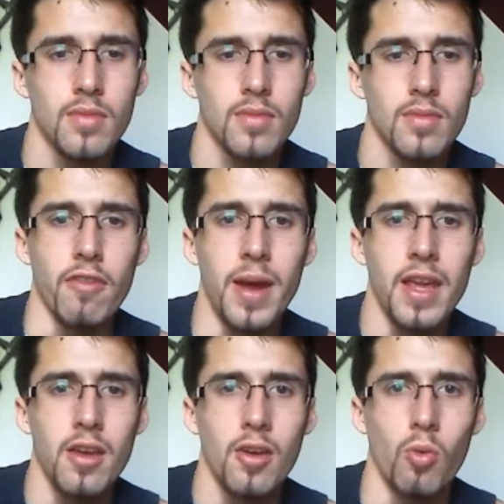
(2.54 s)
Hey
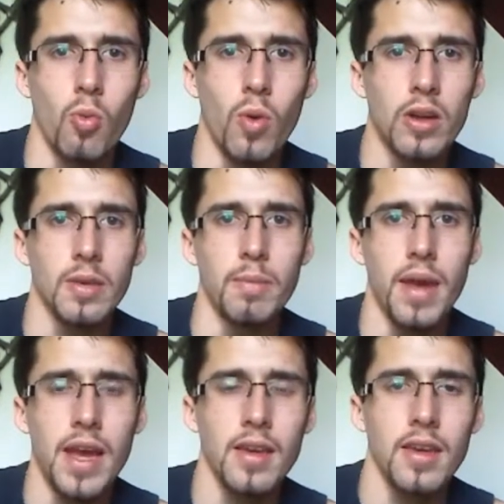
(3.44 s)
everybody, welcome
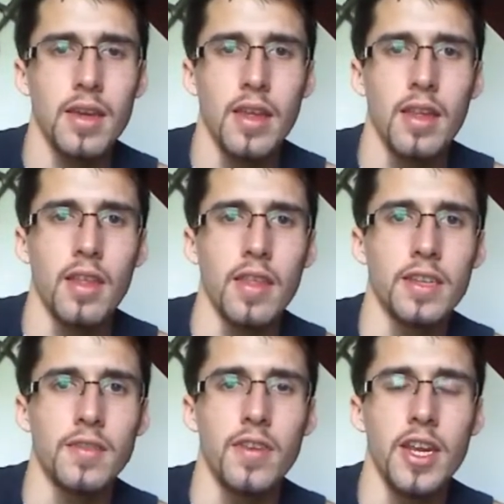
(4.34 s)
back.
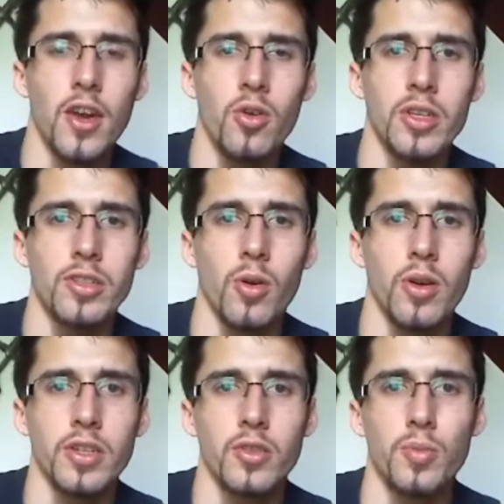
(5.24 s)
This video is
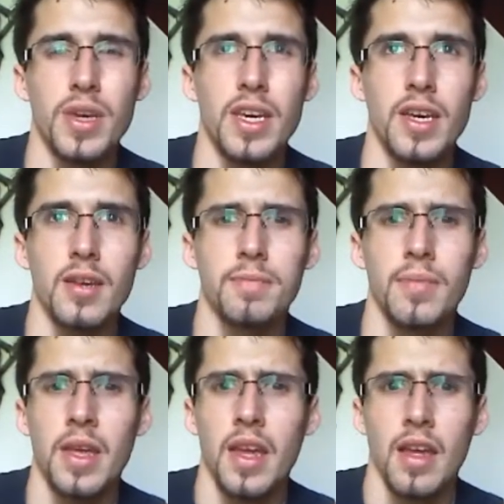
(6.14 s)
going to be, I
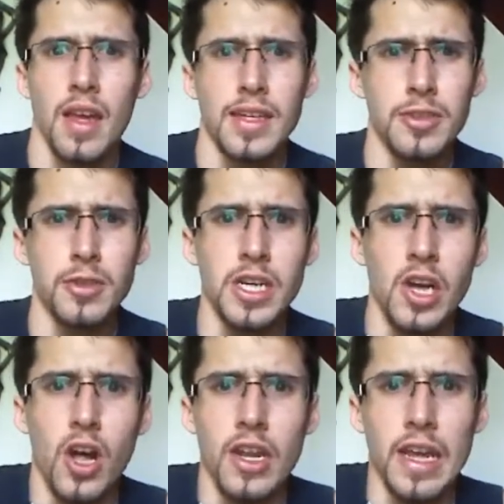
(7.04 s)
guess you could
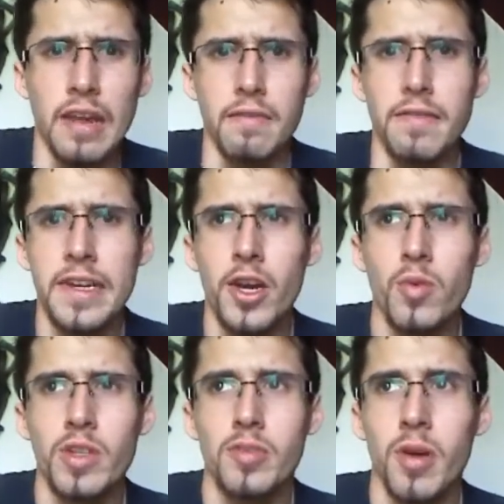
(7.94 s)
call it a video
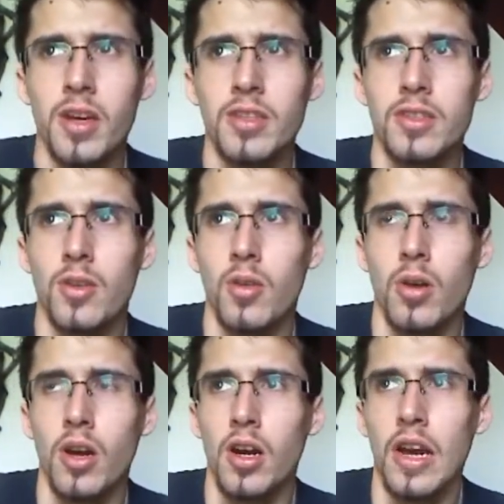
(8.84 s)
response
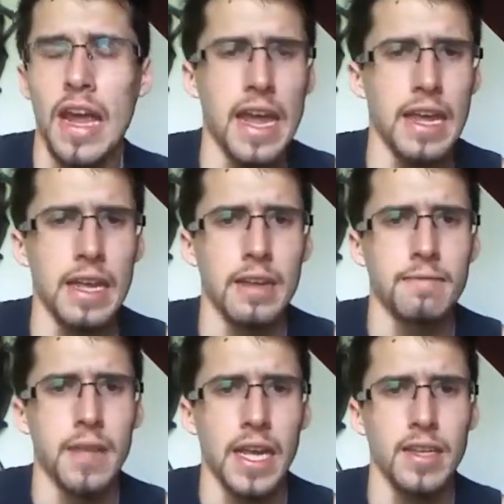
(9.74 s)
or a
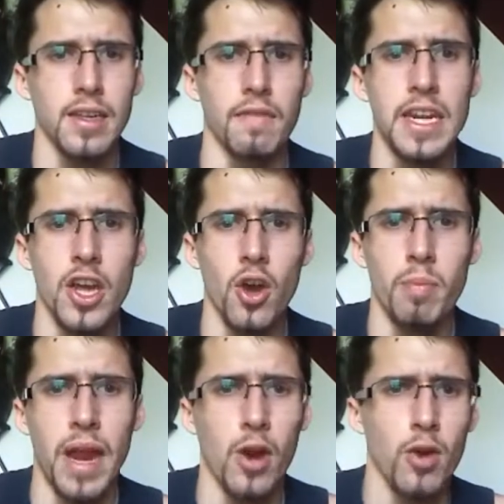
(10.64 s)
video
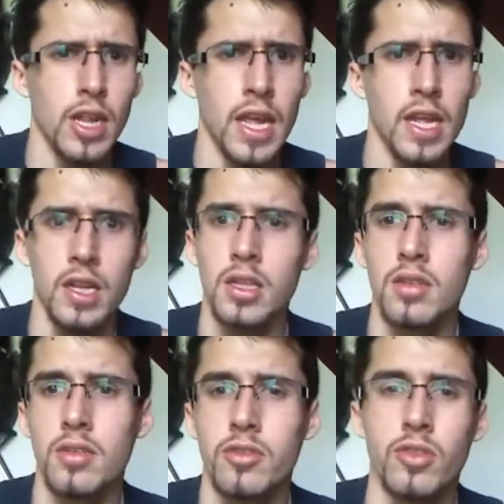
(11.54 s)
parallel
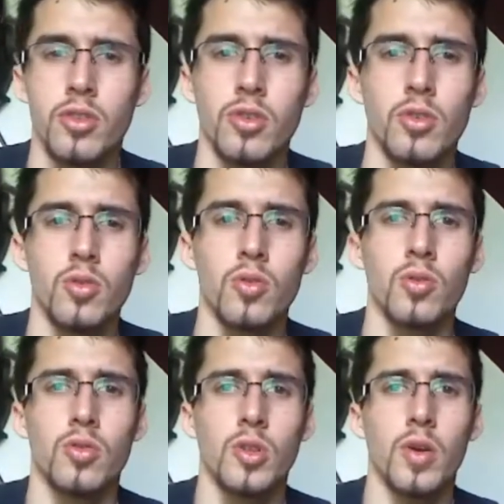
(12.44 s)

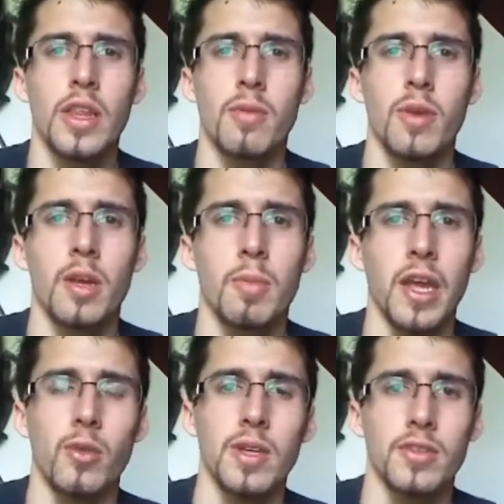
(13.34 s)
to 23
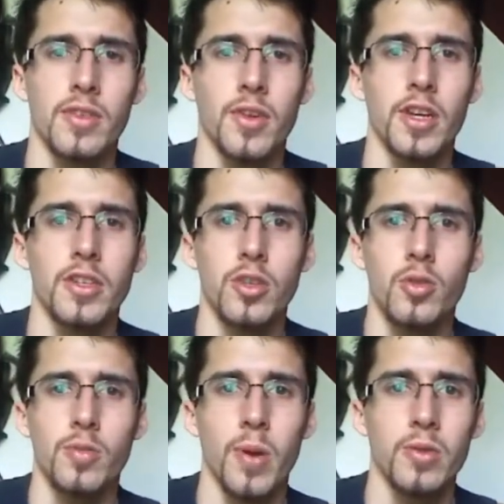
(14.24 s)
Penguins
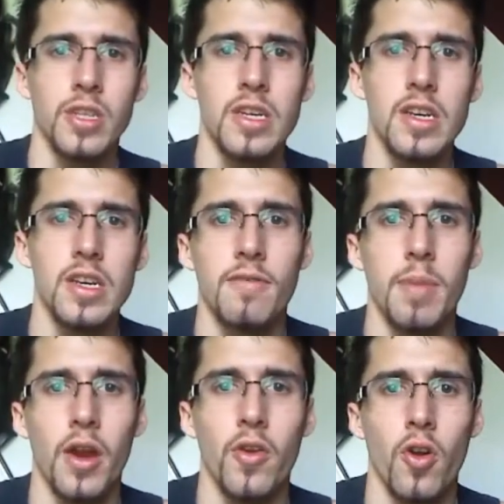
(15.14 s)
32's posting of
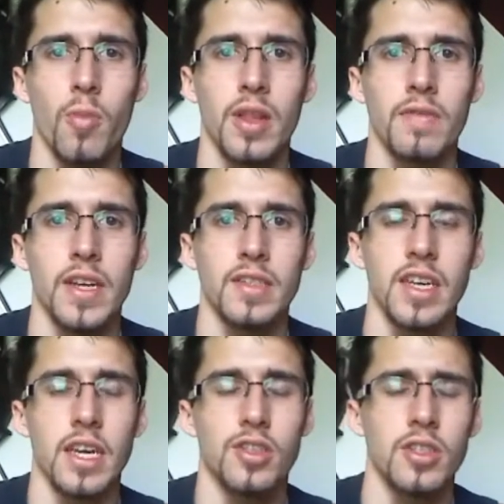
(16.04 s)
paranormal
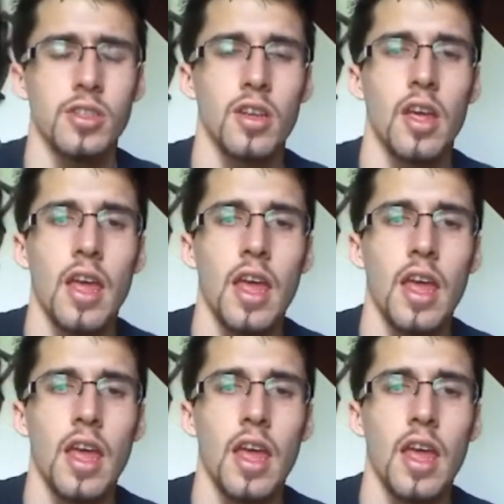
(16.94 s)
investigations.